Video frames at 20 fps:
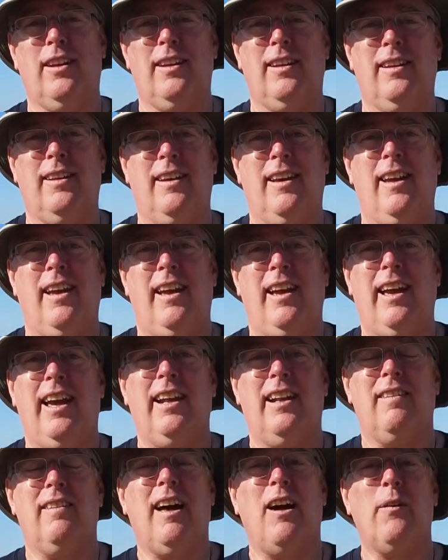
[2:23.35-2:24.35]
uh,
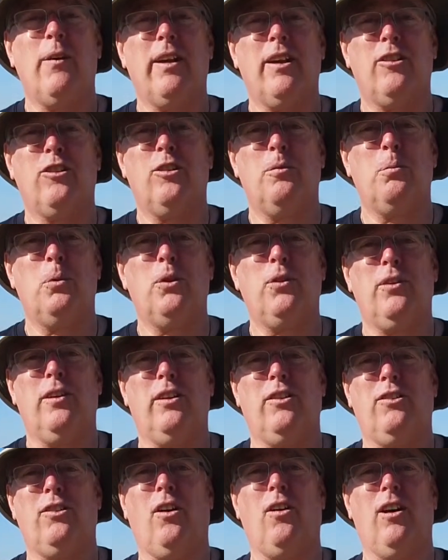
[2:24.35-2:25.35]
and allowing us to put
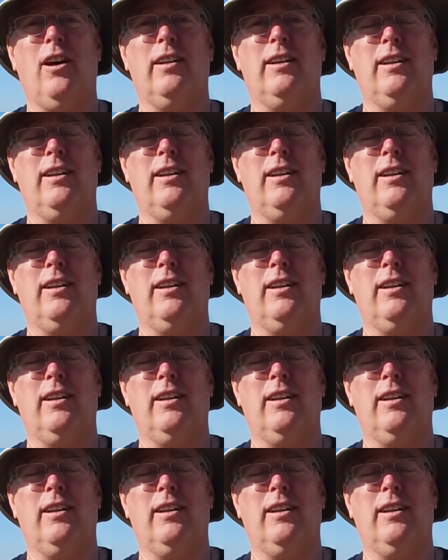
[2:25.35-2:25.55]
this on.